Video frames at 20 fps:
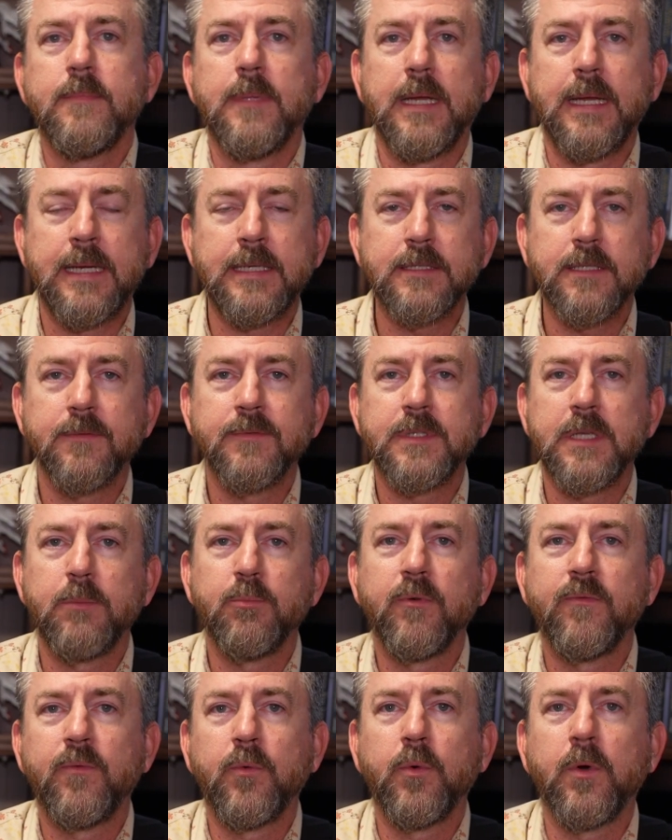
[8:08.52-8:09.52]
As I've said
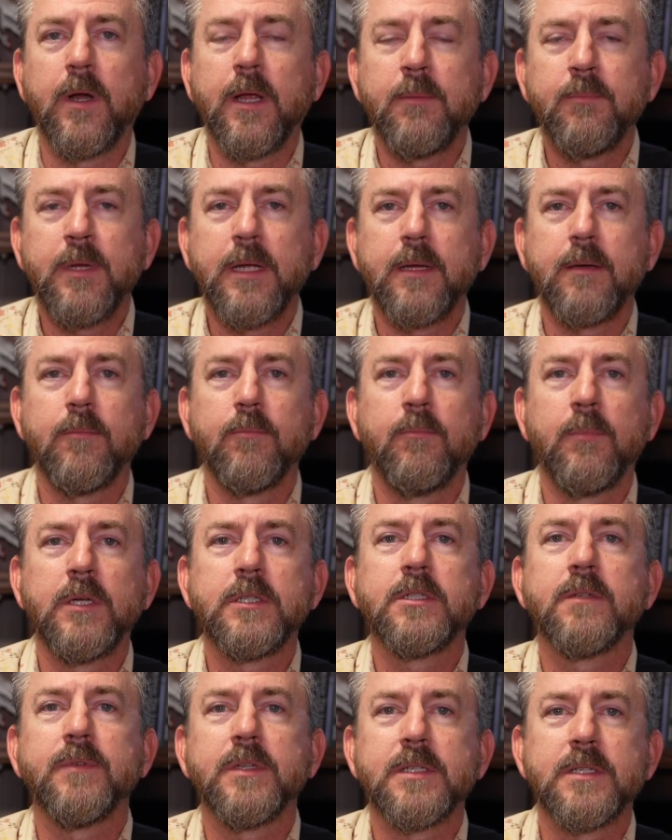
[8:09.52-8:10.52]
before, I'm not
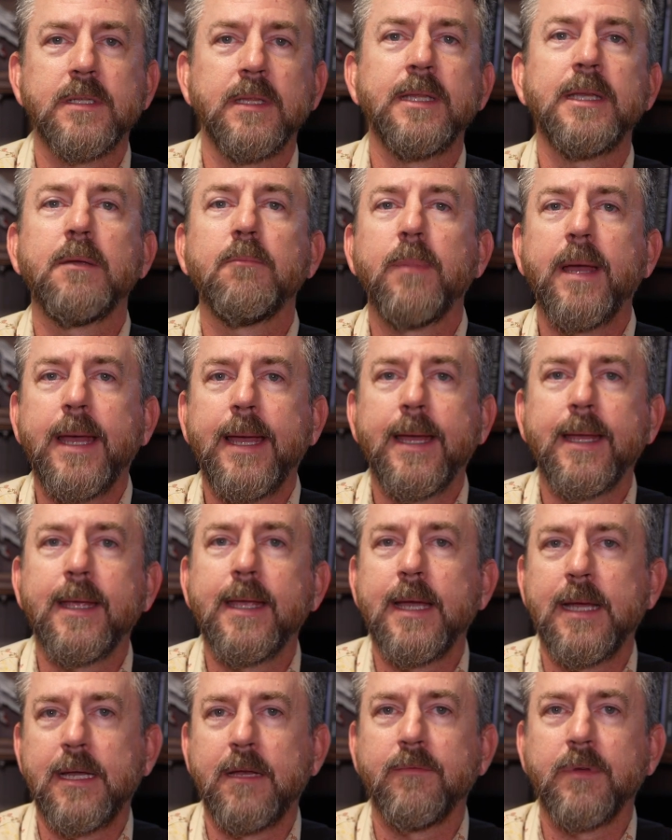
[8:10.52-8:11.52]
much of a sling bag
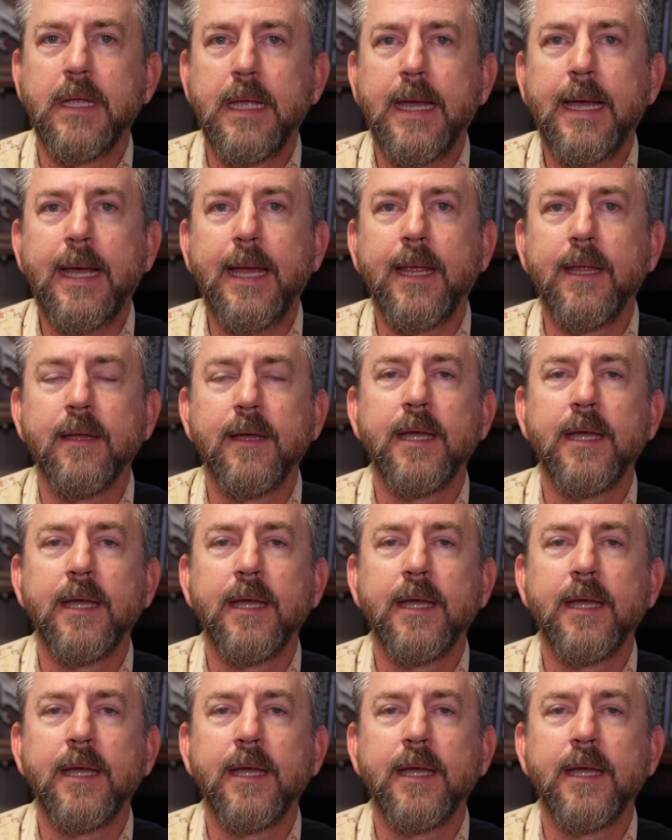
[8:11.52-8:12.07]
kind of a guy.